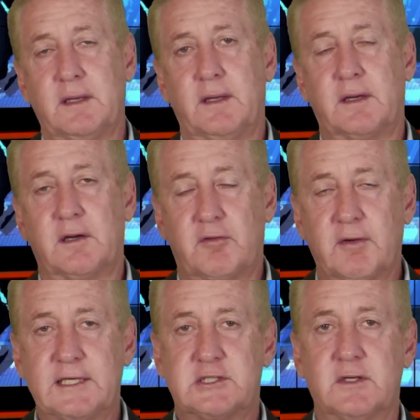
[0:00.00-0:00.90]

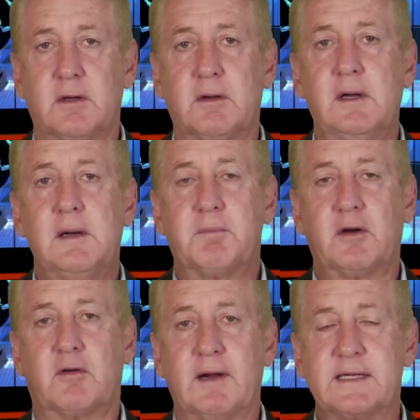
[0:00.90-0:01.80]
Congressional
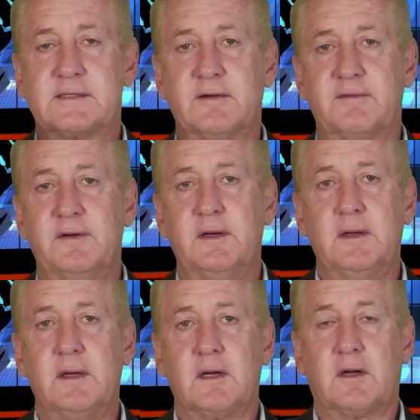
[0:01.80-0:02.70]
Progressive
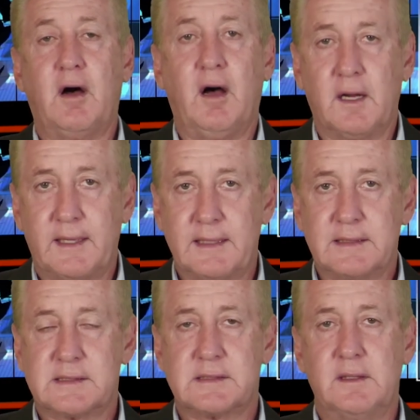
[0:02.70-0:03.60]

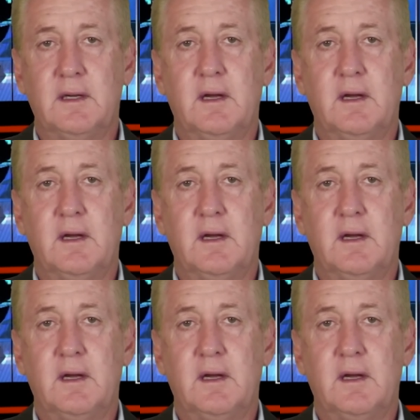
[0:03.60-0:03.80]
Caucus.